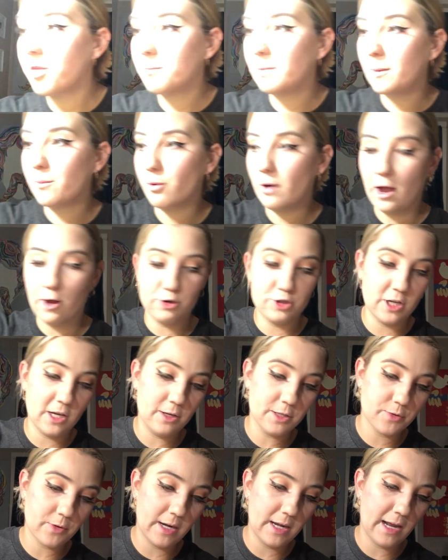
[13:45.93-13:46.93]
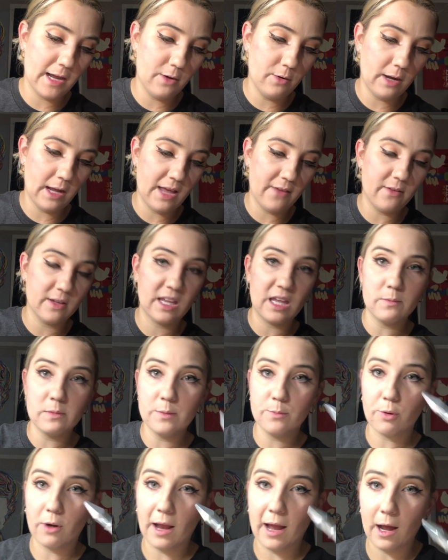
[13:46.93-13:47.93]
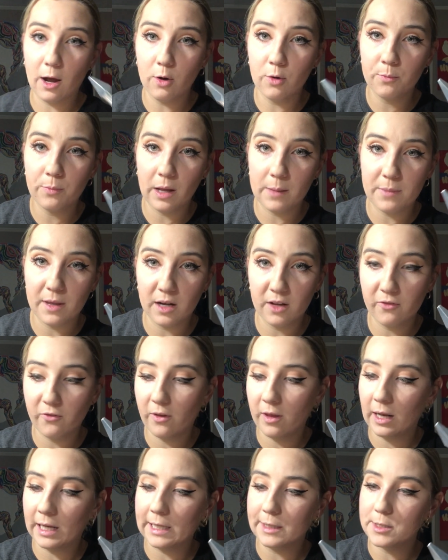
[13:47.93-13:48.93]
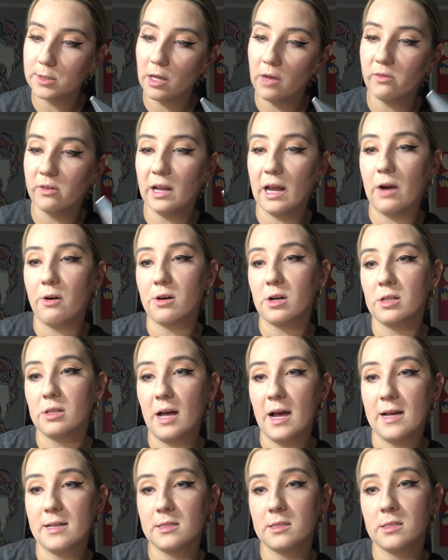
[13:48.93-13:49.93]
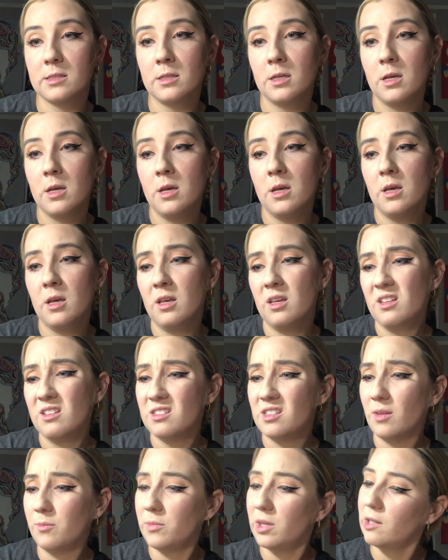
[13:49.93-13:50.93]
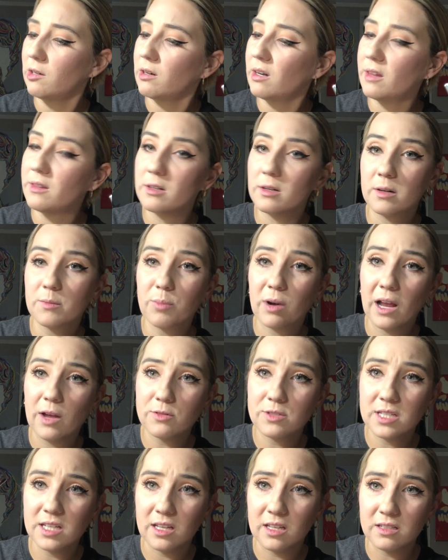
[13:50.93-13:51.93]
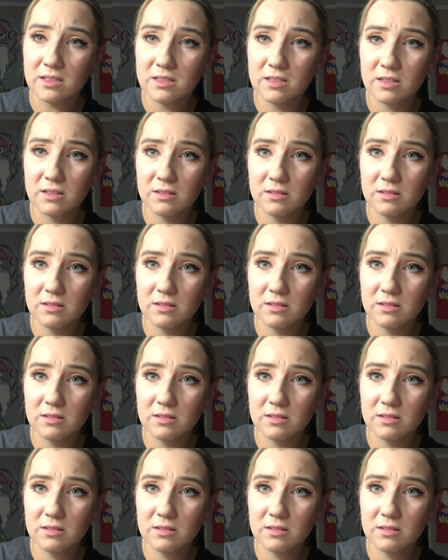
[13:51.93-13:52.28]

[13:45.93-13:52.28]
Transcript: on my brow gels right now. I have a Gimme Brow by Benefit. I also have an Hourglass something or another brow tint.